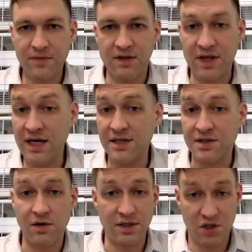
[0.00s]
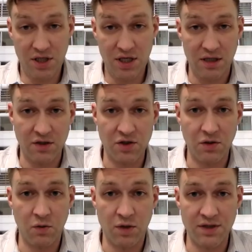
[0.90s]
That is going to change
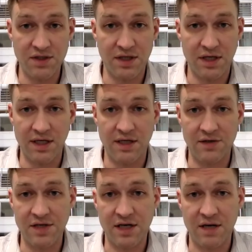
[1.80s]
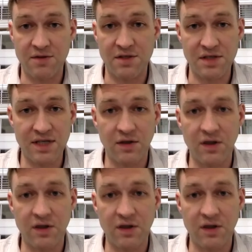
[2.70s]
once interstate commerce is legal.